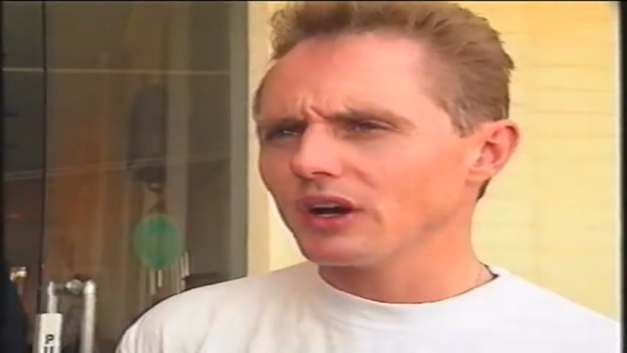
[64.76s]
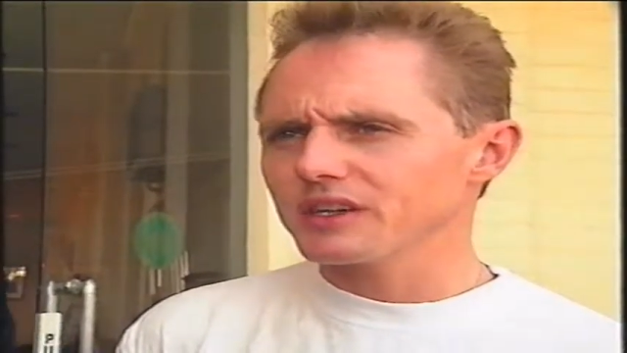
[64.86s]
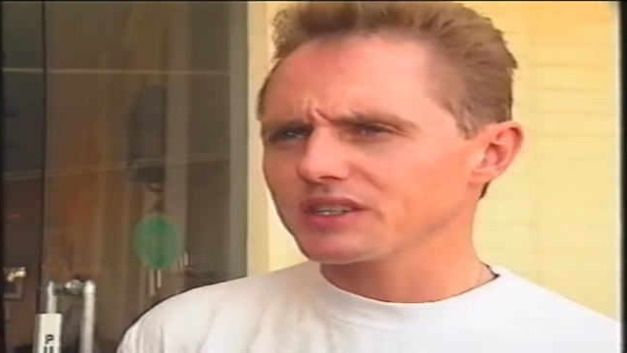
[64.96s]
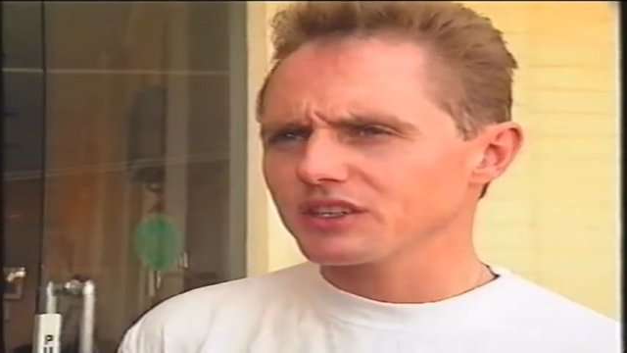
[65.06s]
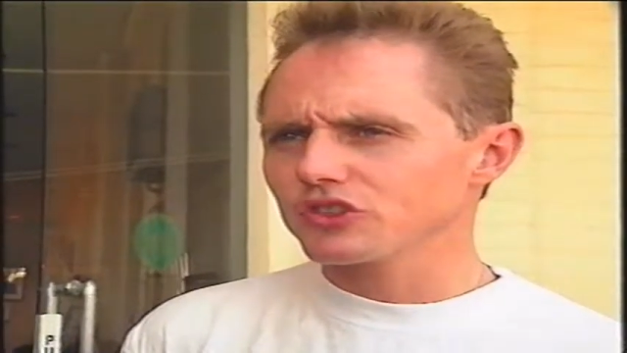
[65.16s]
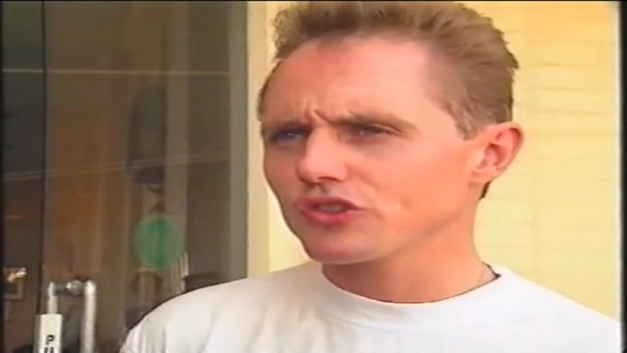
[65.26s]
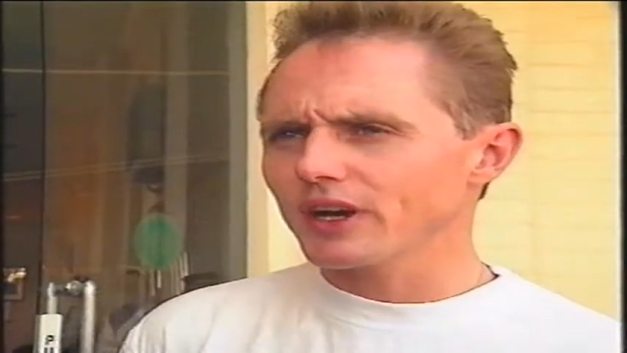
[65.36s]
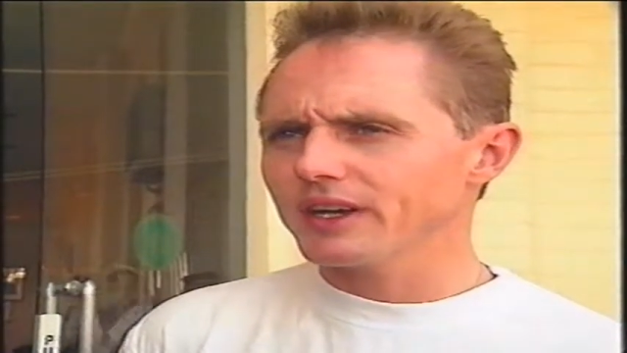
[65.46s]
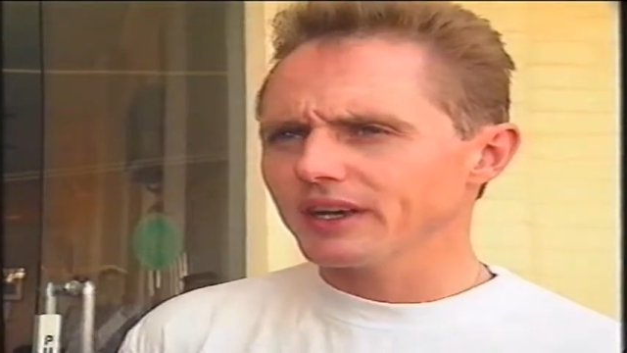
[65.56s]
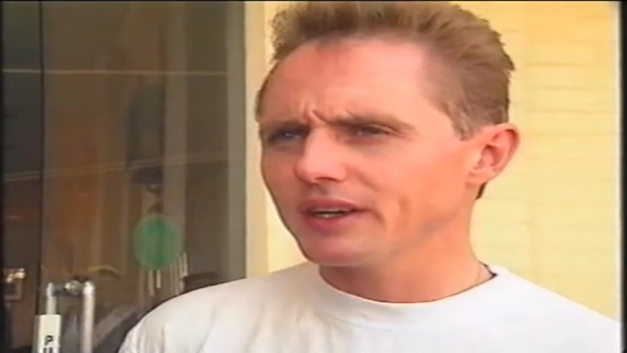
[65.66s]
riders in
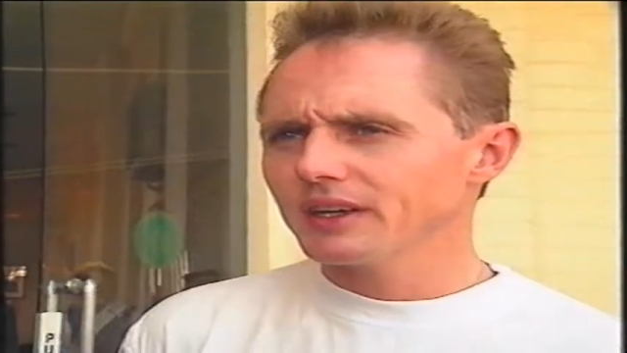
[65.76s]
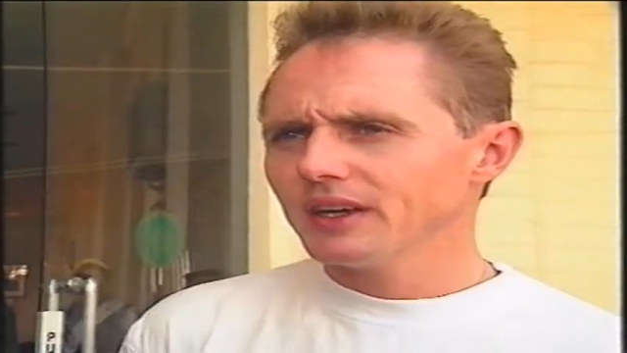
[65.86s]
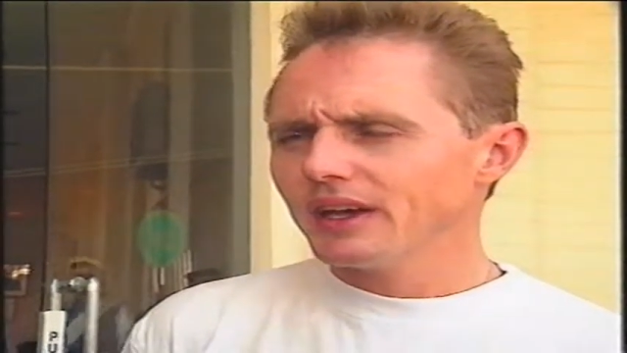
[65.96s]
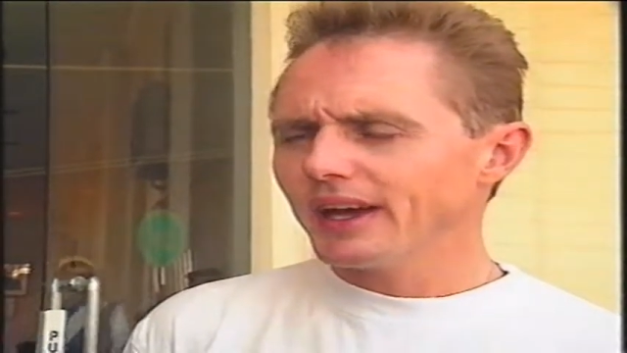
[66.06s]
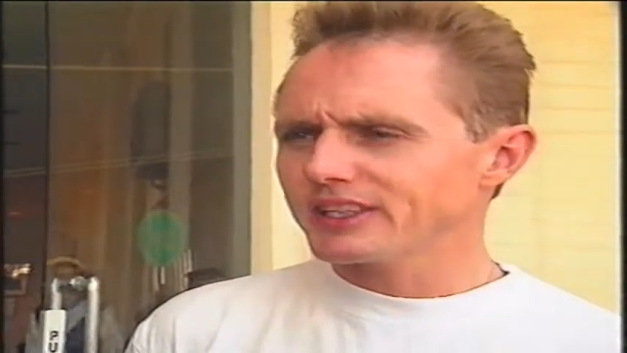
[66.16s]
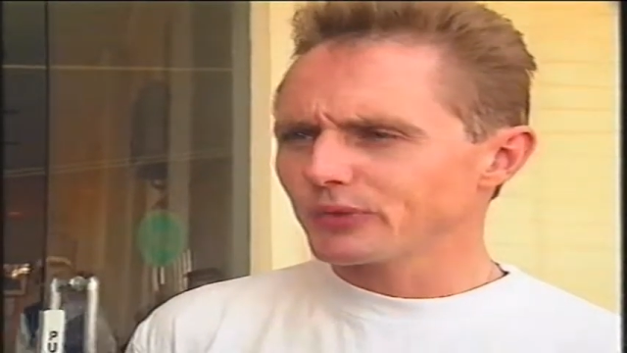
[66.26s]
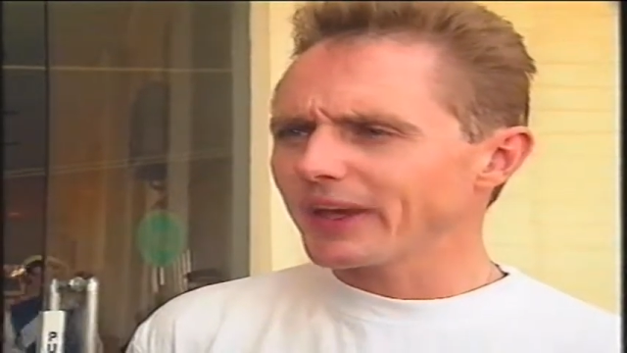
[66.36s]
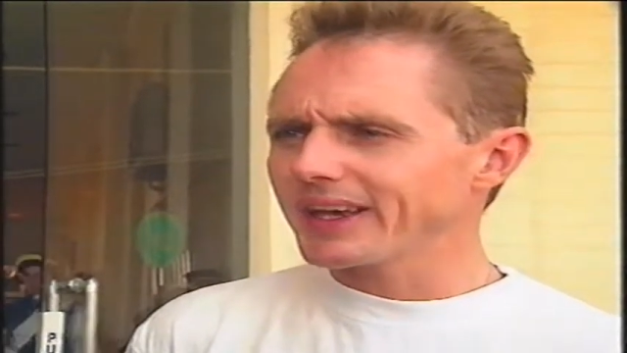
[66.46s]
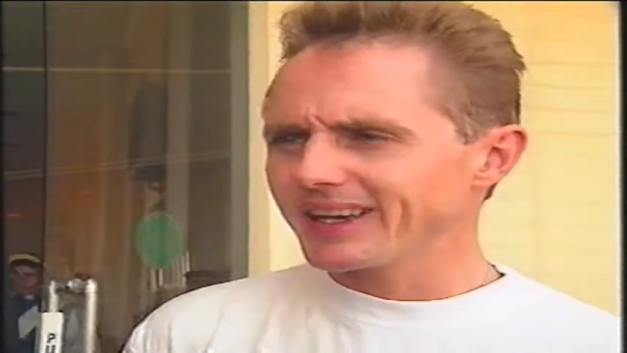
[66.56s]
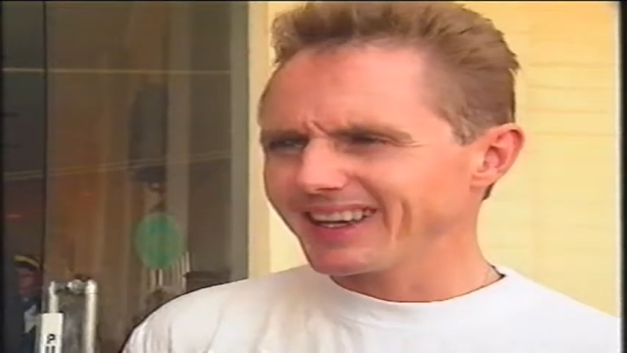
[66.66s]
Australia as
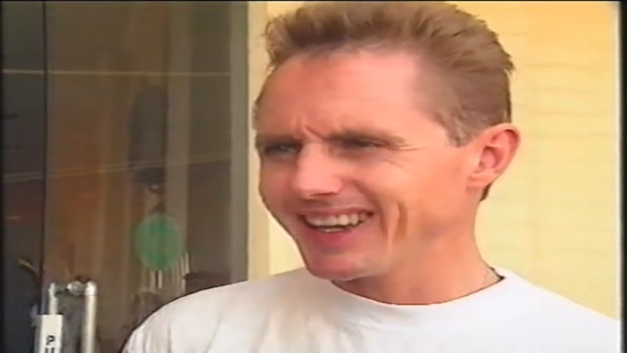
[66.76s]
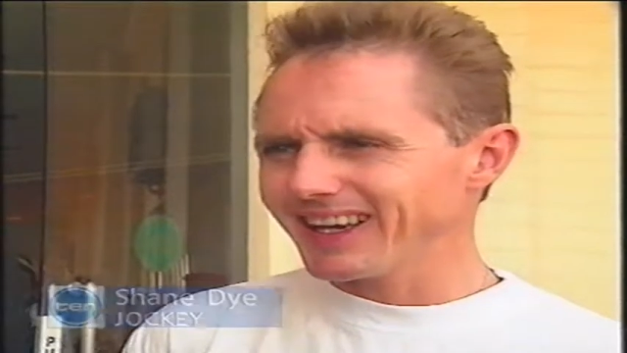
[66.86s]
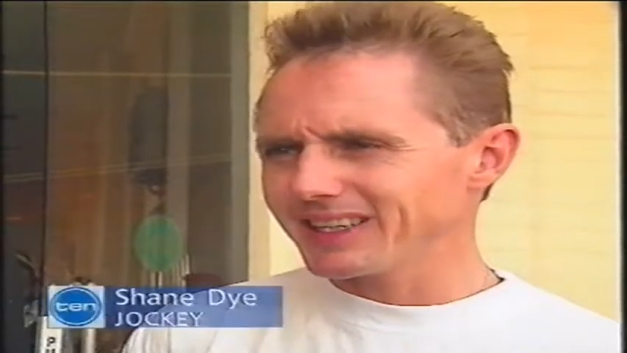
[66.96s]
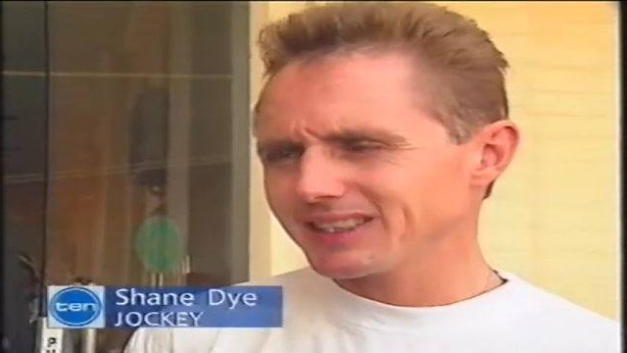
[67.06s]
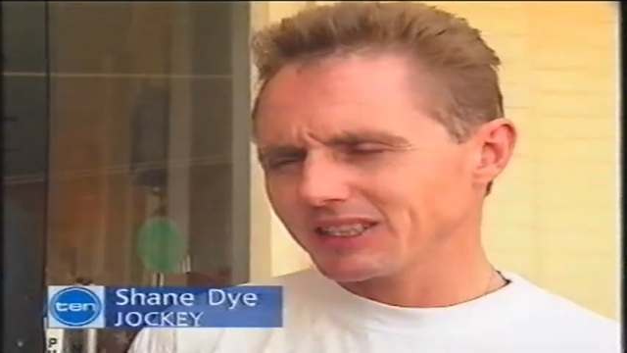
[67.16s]
we can get,